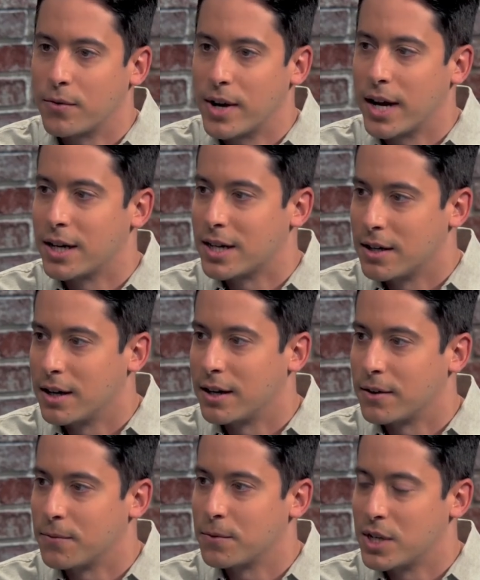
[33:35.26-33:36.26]
We've gotten
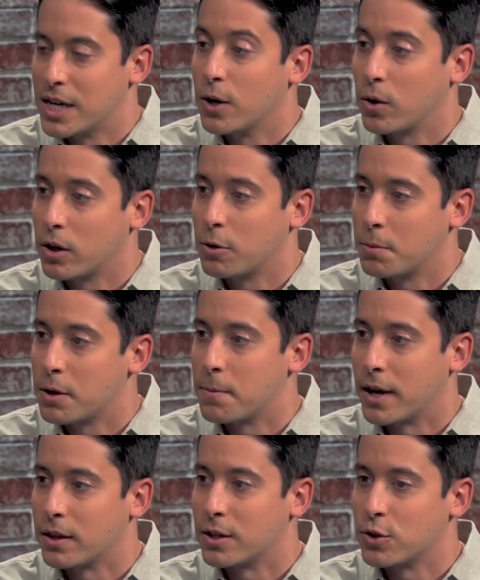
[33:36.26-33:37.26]
uh, to hear a little bit
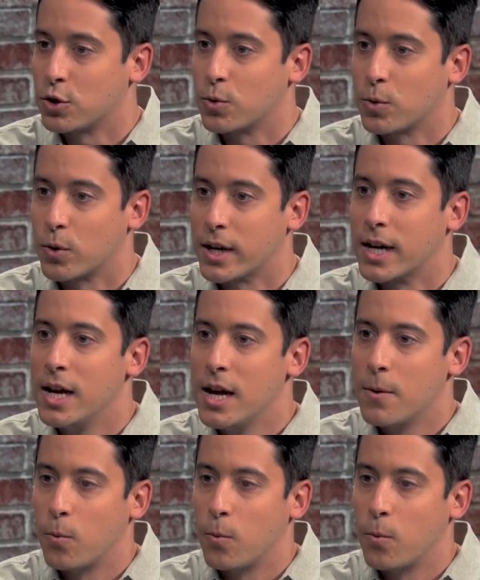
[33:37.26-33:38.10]
about this story.